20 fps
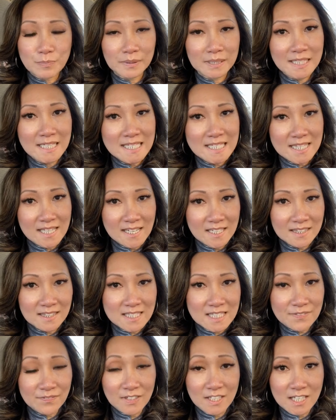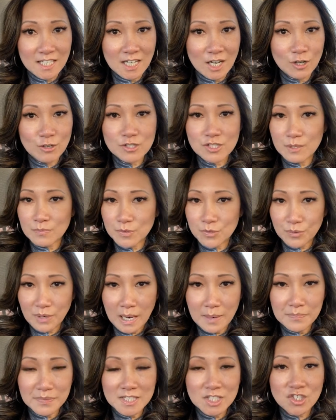please like this video,
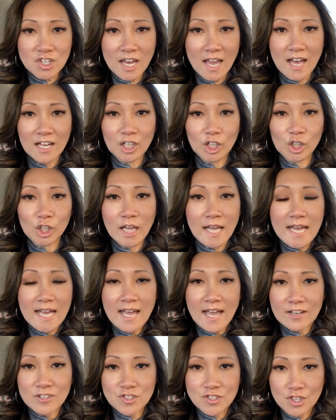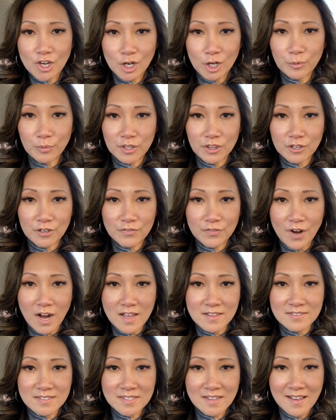subscribe to the channel, and share with your
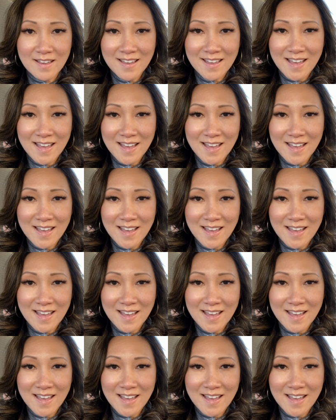friends.